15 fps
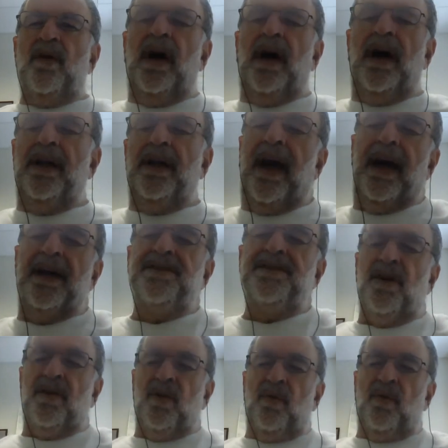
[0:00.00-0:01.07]
Yeah,
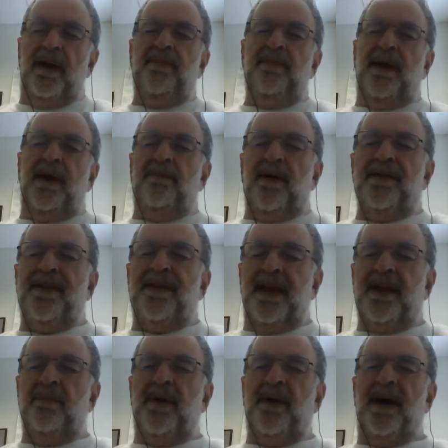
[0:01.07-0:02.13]
so the way people
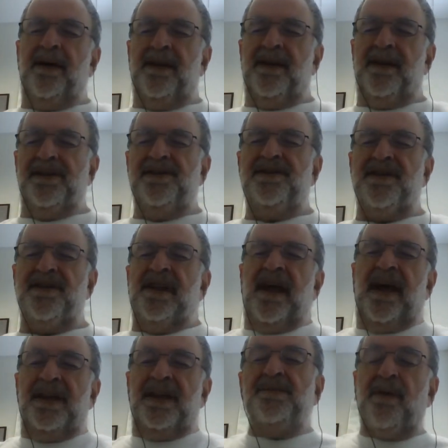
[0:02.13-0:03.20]
think about it is
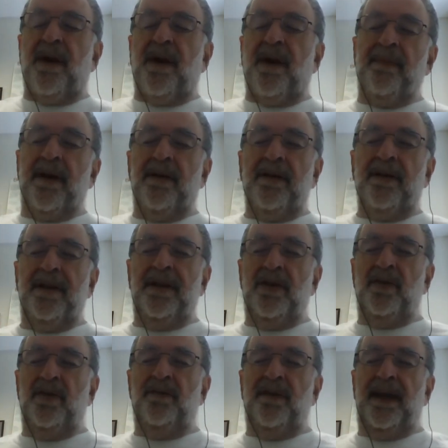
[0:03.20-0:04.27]
sunlight is primarily
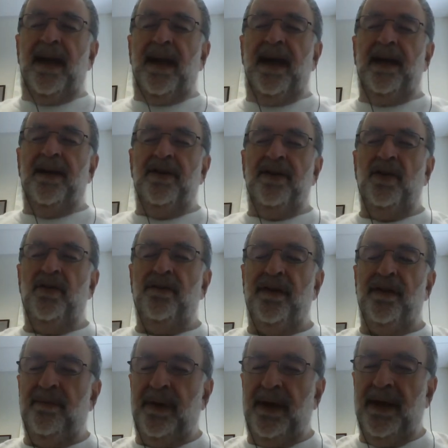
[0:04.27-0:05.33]
UVA and
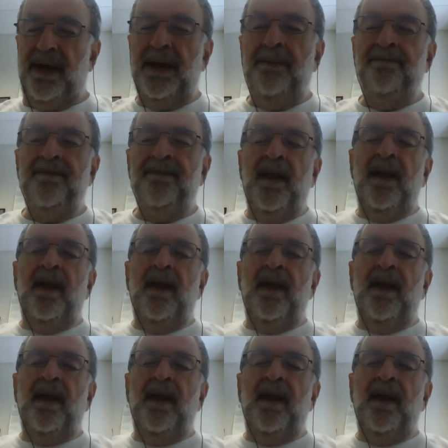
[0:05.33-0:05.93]
UVB.